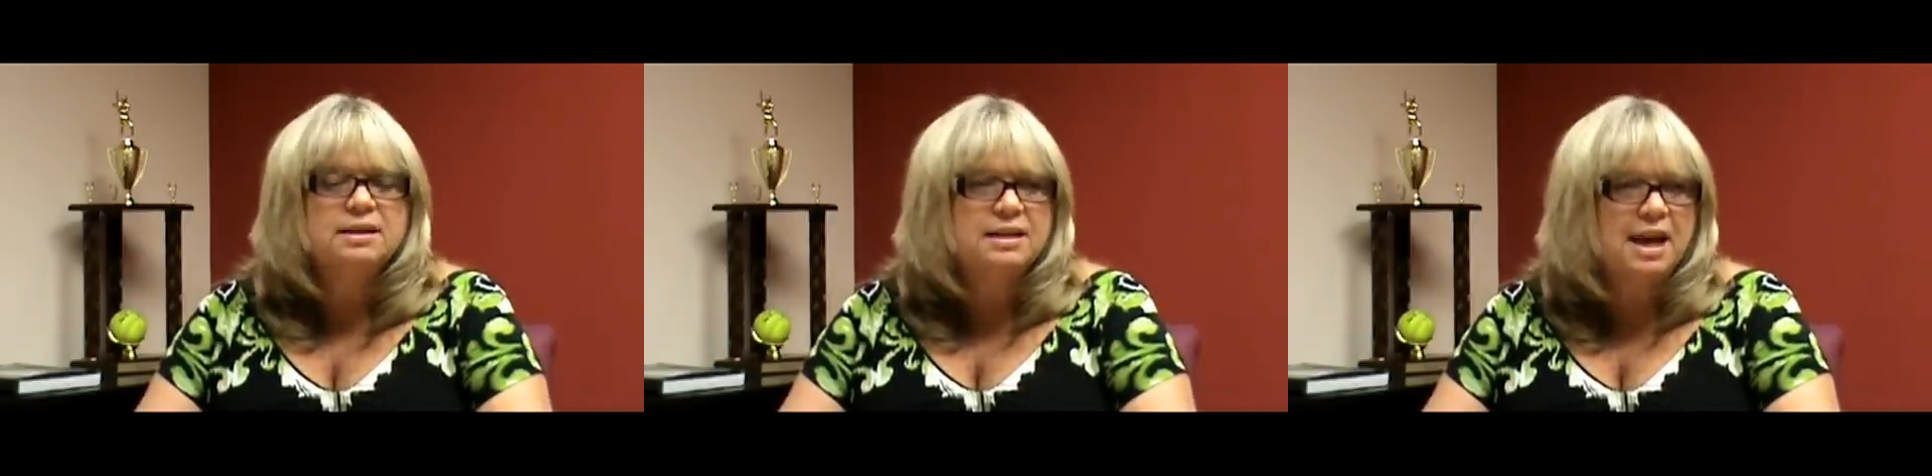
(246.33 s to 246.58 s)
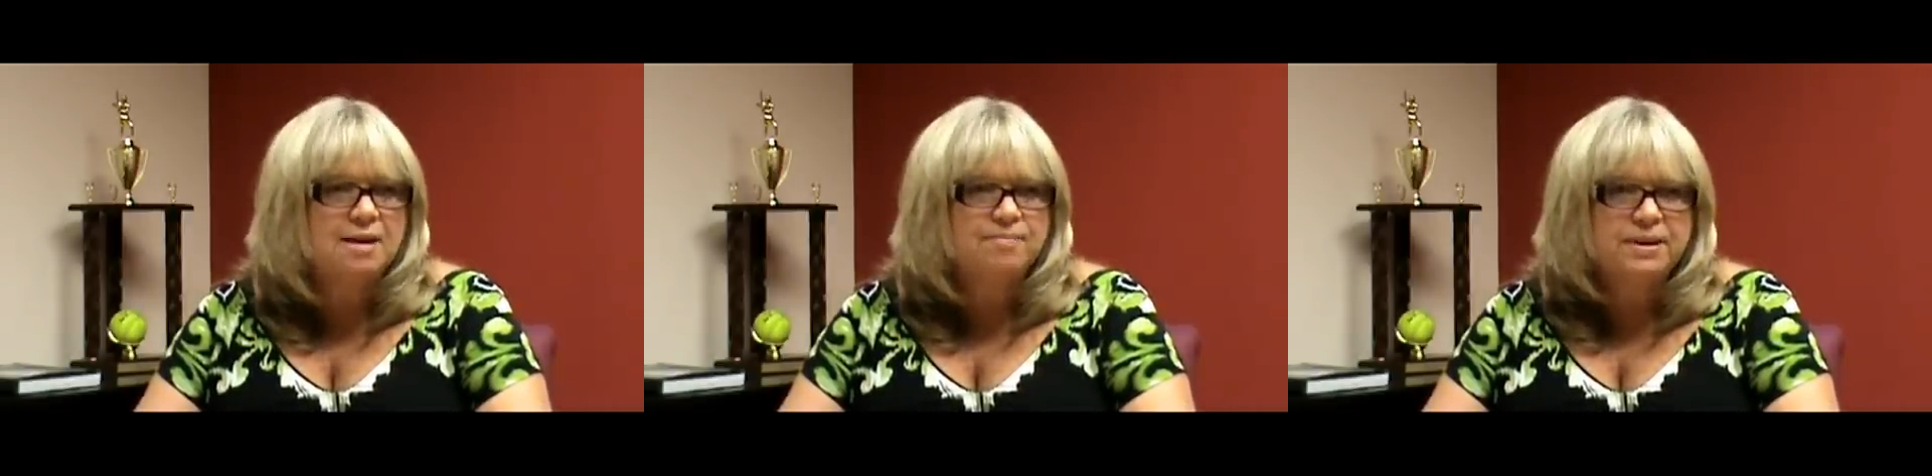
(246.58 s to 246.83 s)

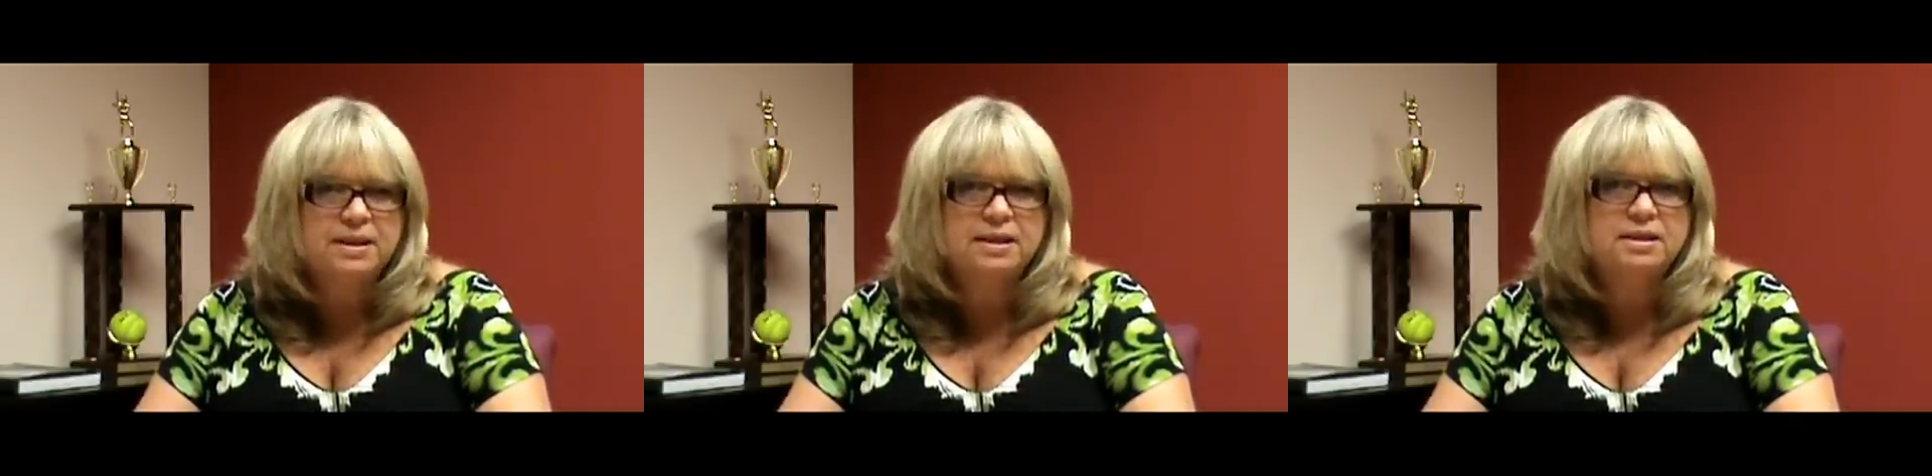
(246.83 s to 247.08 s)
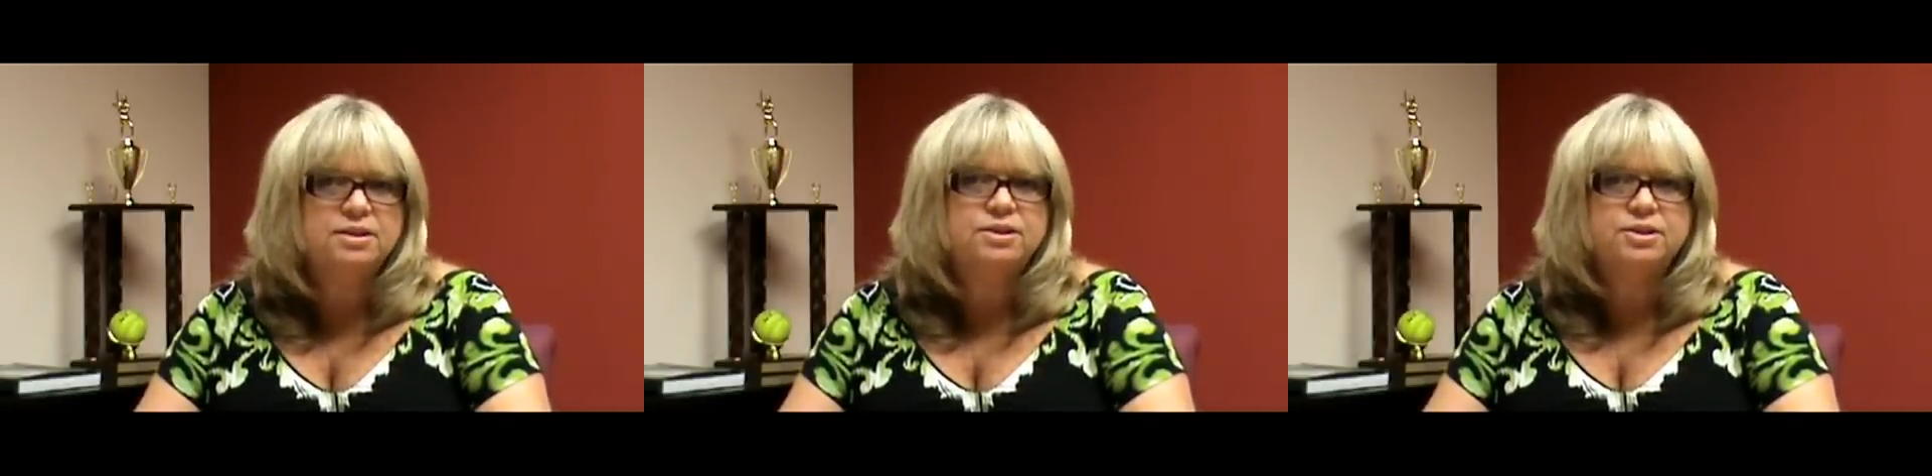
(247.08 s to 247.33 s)
tap
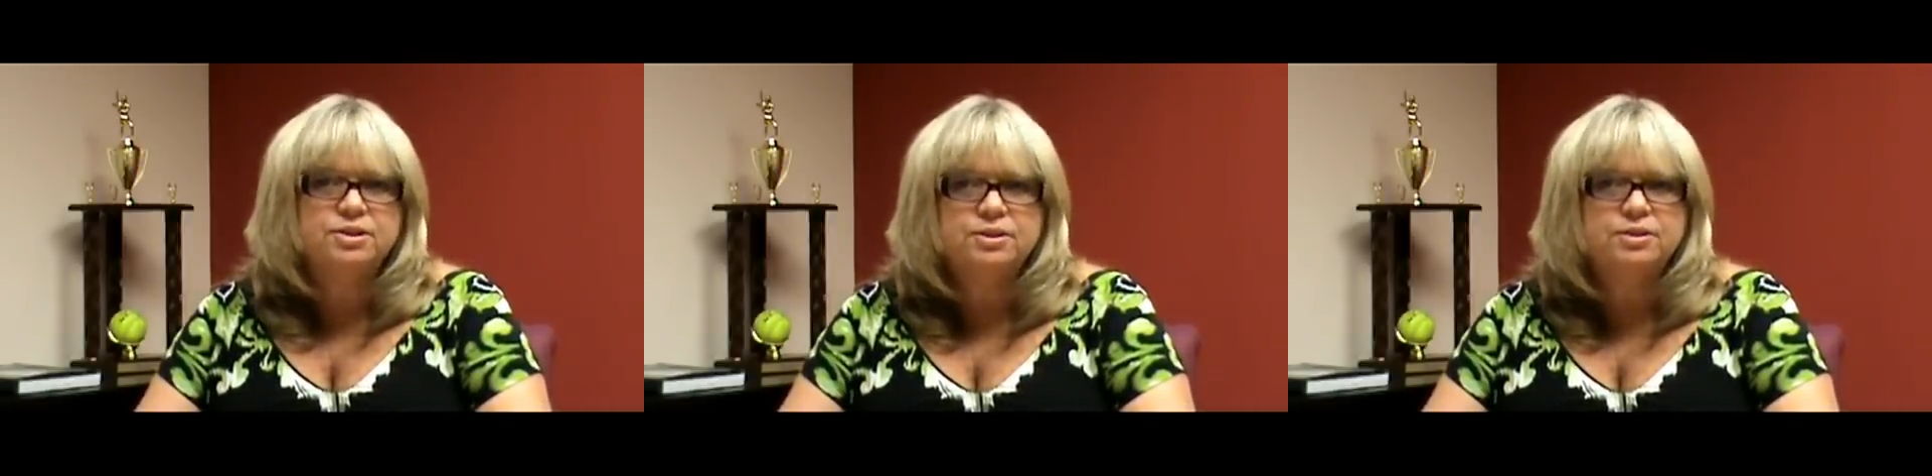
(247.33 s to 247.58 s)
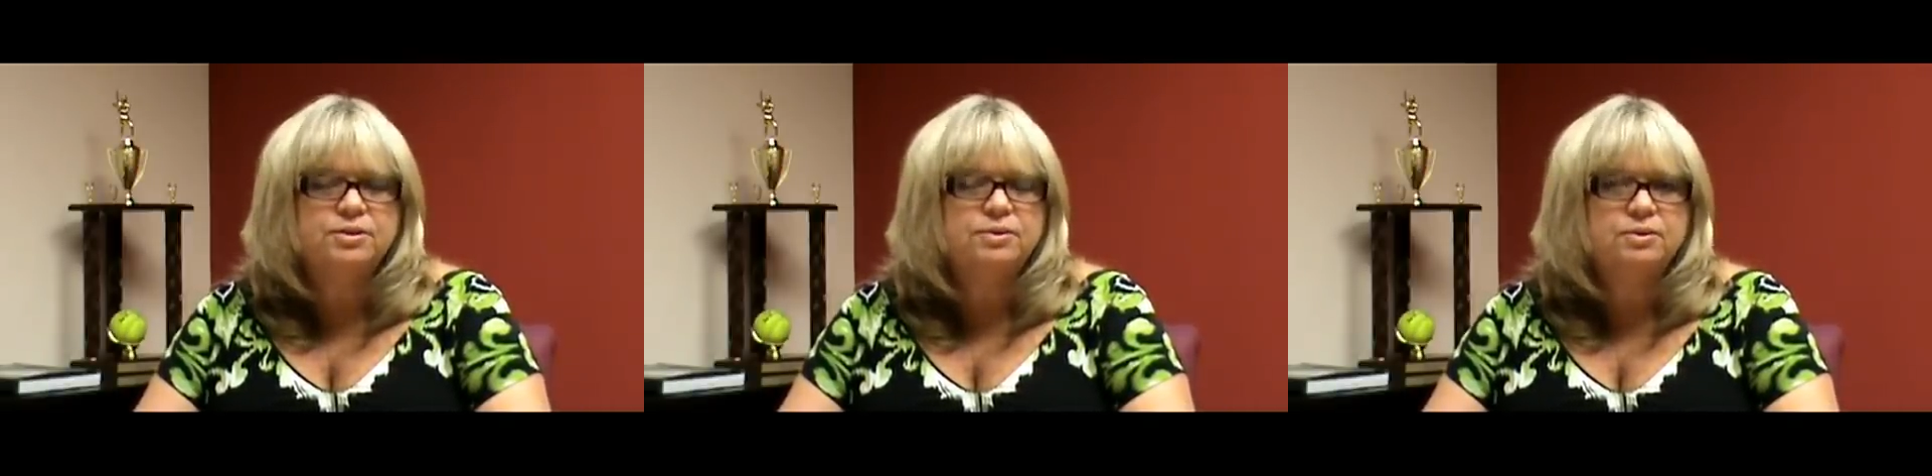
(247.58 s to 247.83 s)

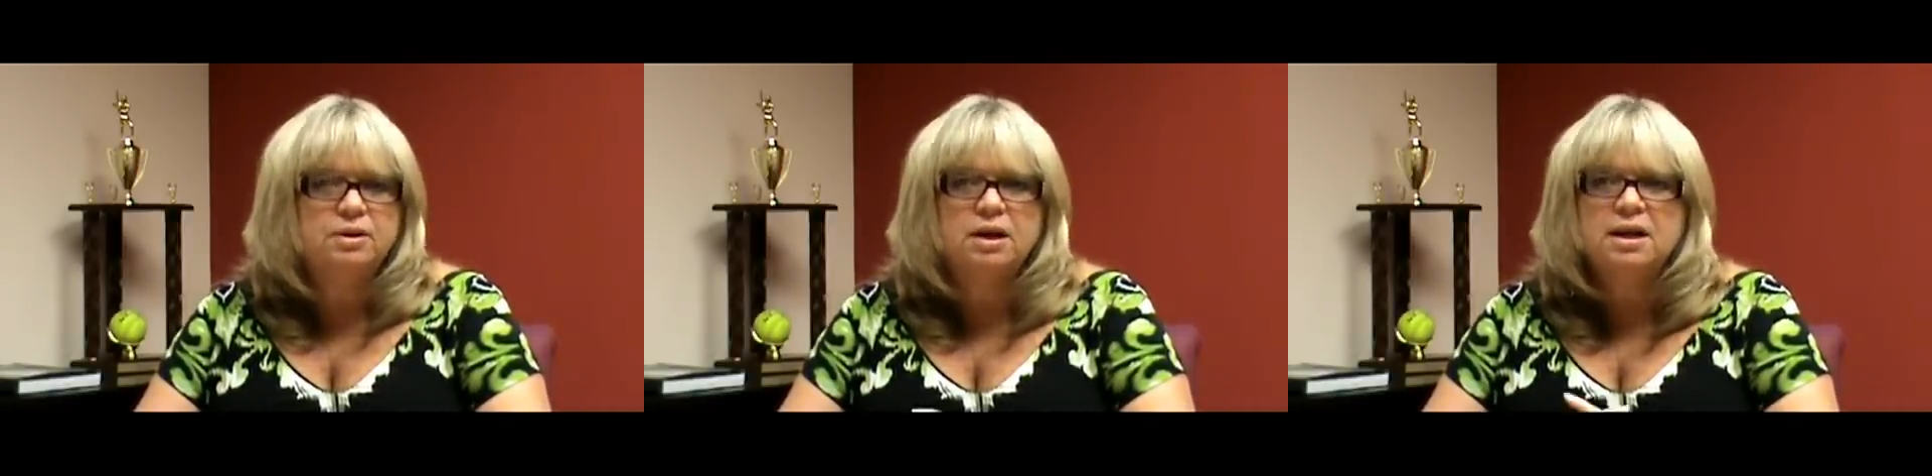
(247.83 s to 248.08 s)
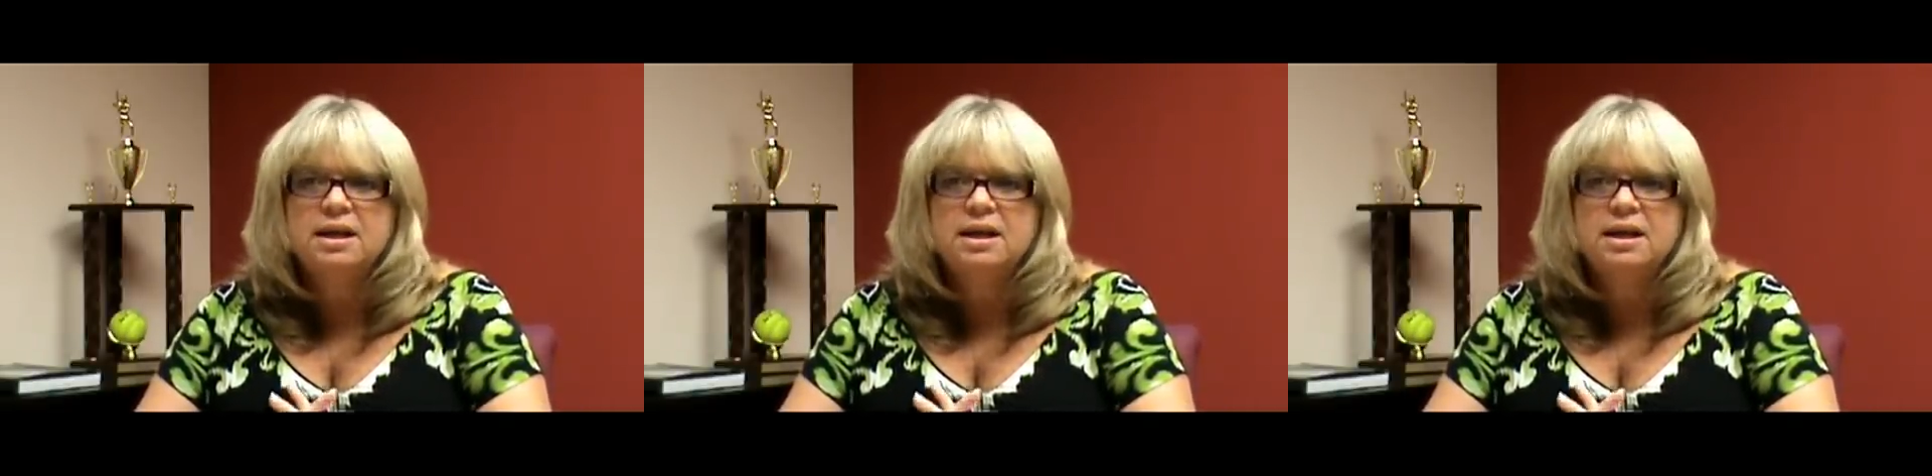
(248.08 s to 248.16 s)
into